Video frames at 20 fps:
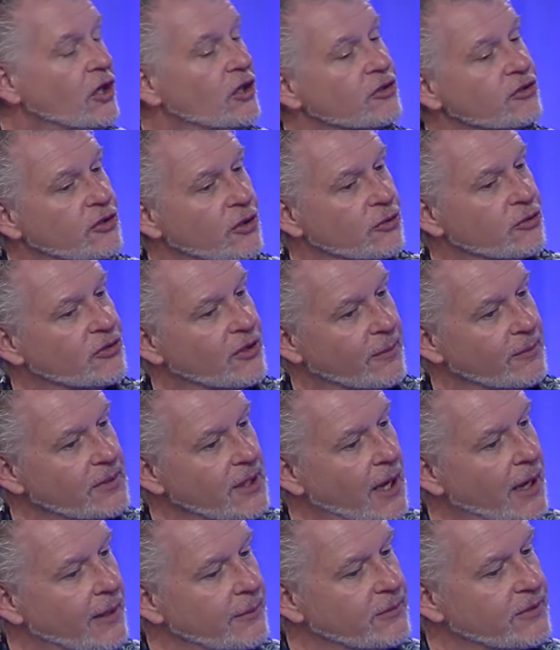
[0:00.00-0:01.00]
So
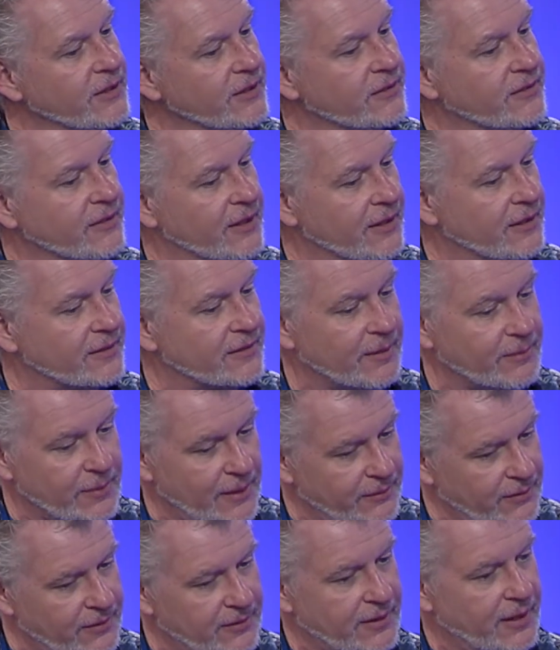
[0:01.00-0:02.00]
sometimes it's
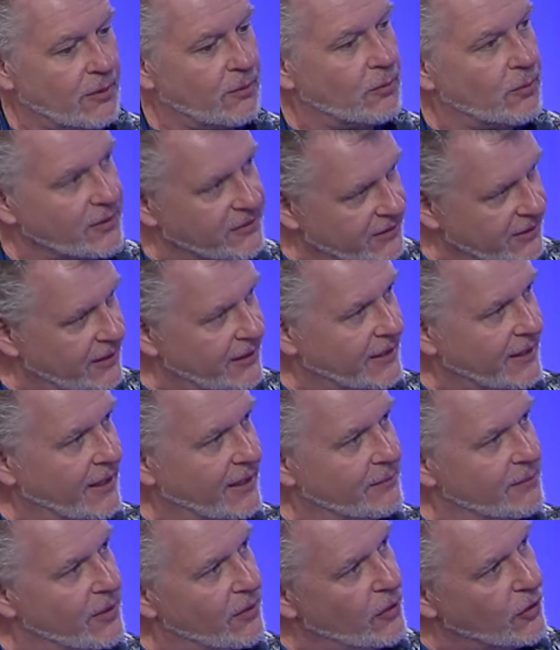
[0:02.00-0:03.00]
like, what's going to get
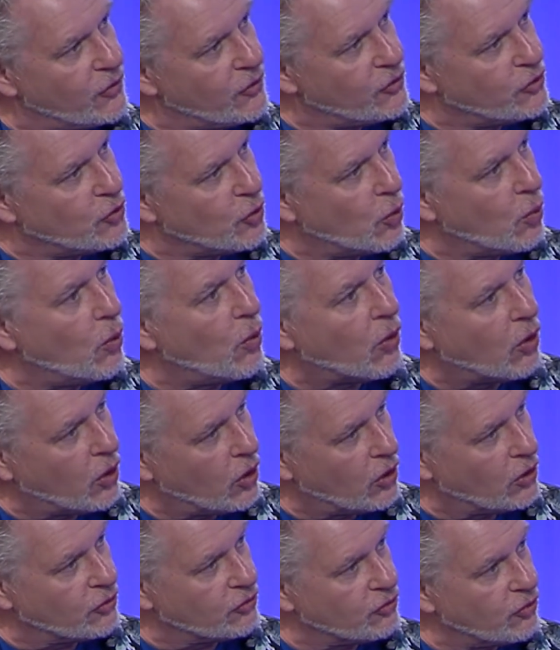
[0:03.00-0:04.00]
them in the
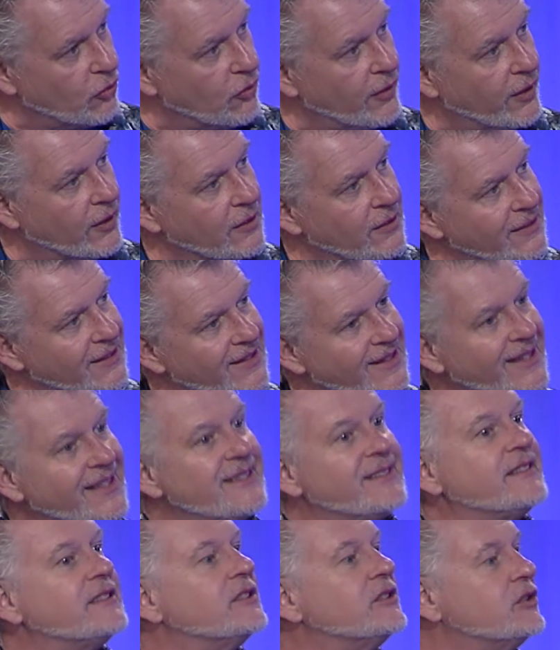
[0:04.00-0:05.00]
door so they'll
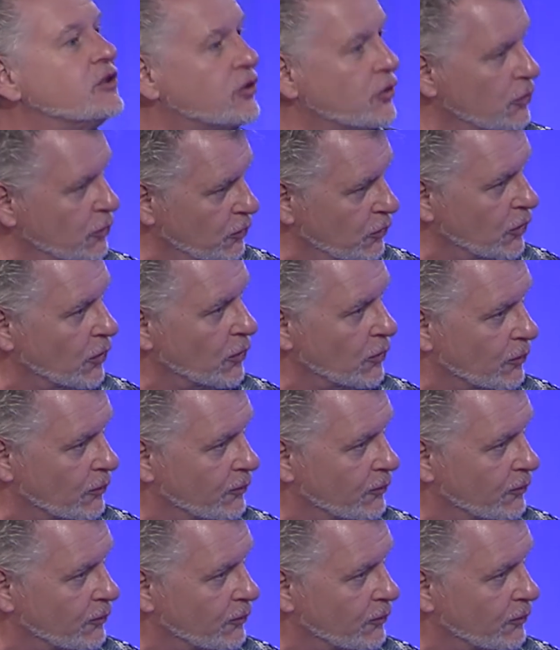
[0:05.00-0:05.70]
listen to you?